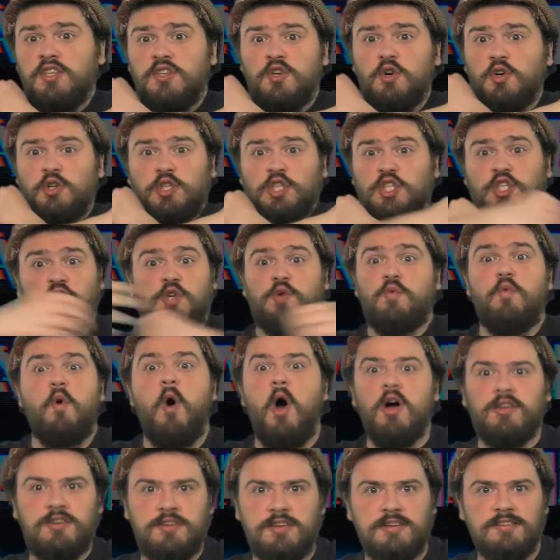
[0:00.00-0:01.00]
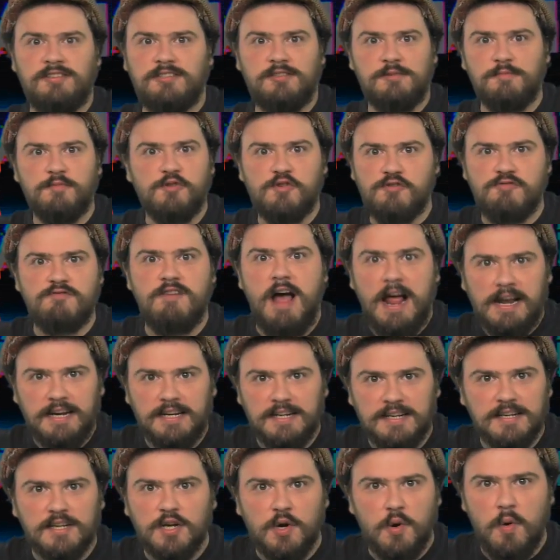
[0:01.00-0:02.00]
squad some
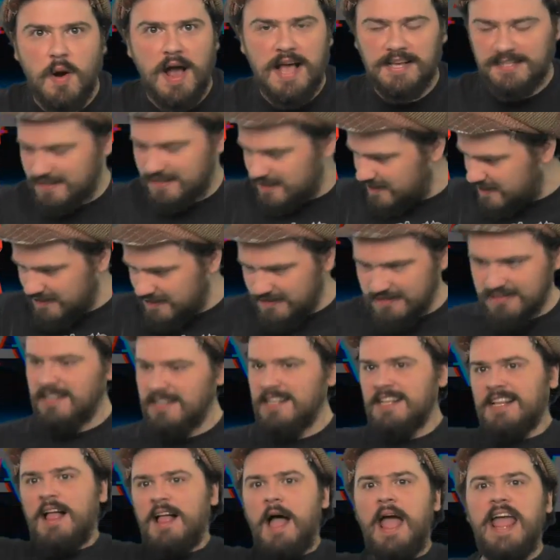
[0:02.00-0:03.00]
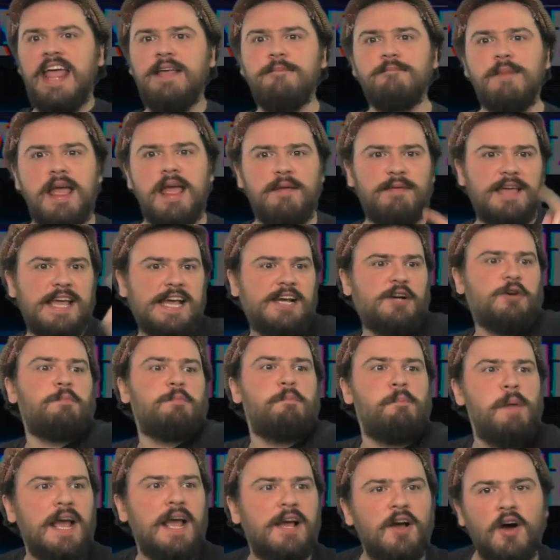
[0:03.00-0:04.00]
grand quest, and maybe he
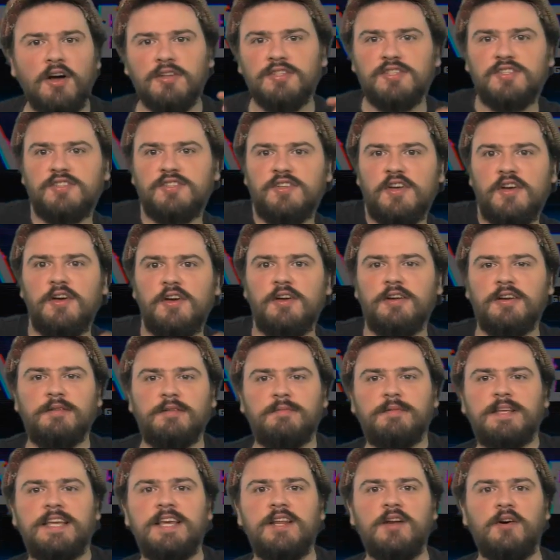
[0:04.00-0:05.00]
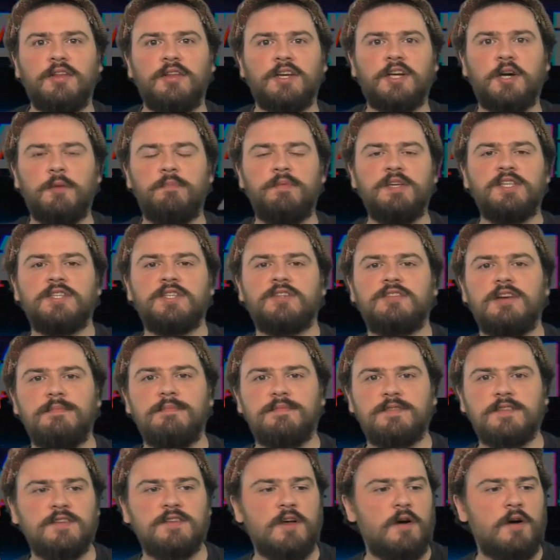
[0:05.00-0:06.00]
could pick on certain, you know, there could be
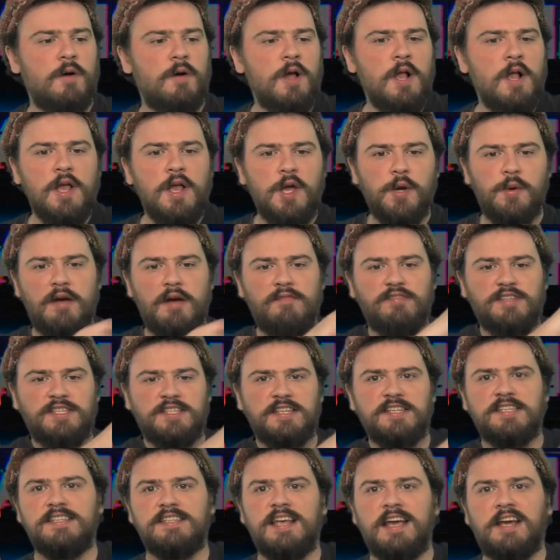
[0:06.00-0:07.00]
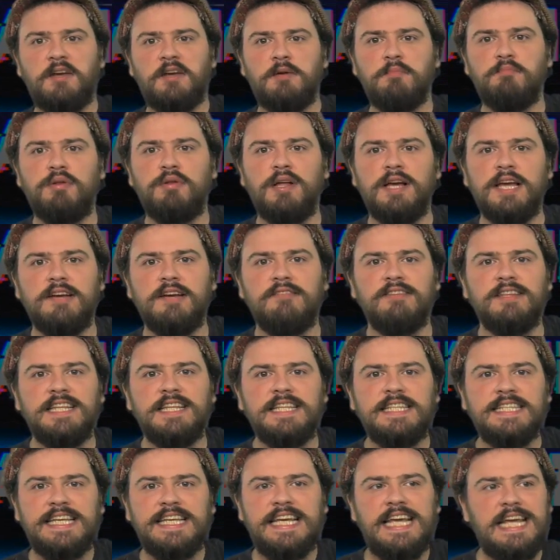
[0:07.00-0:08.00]
scripts, so whoever's the second player in the
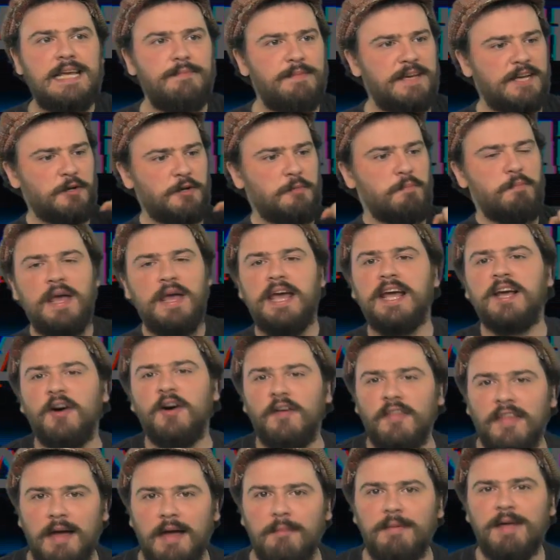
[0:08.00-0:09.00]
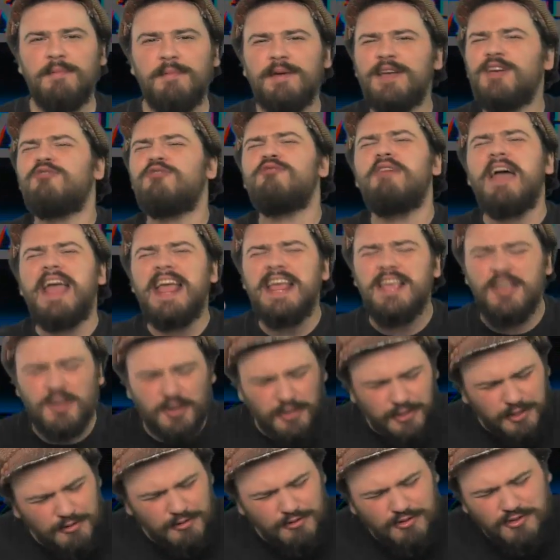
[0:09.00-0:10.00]
team, he could pick on them. It'd be great. You
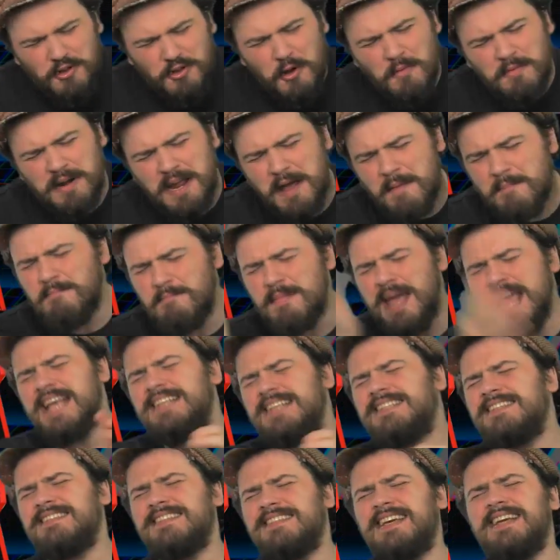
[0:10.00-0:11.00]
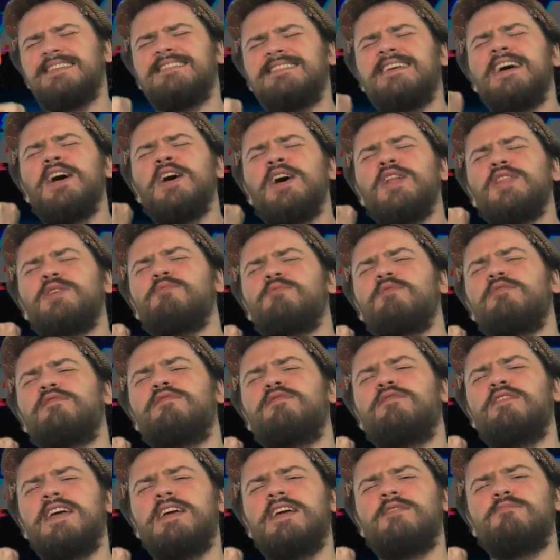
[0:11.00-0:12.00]
could do so many amazing things that would
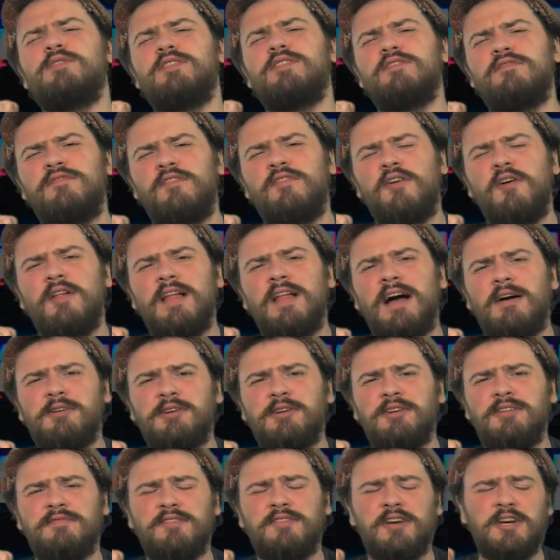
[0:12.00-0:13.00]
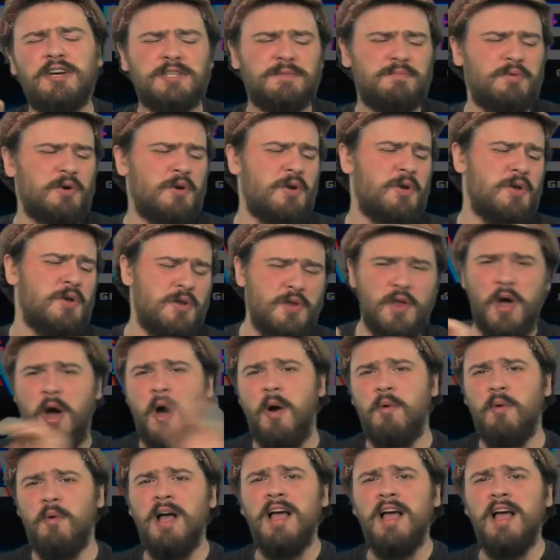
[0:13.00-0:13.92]
fit in with the Fallout universe, but no.